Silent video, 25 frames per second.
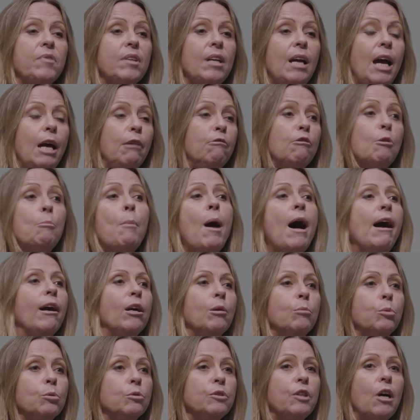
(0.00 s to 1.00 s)

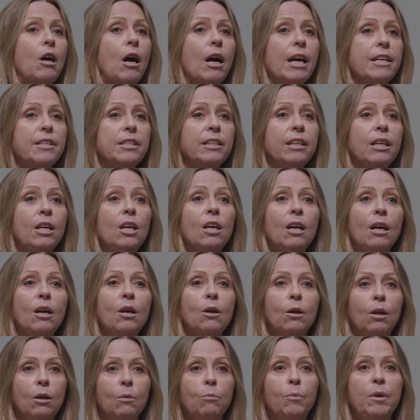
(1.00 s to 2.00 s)
unremarkable night
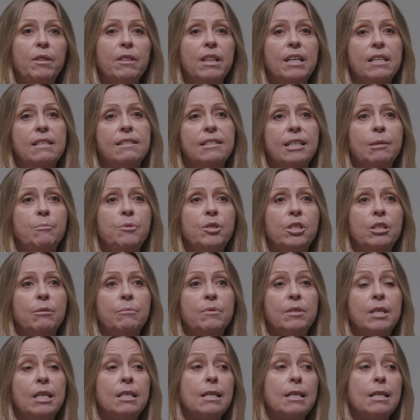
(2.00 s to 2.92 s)
with these symptoms,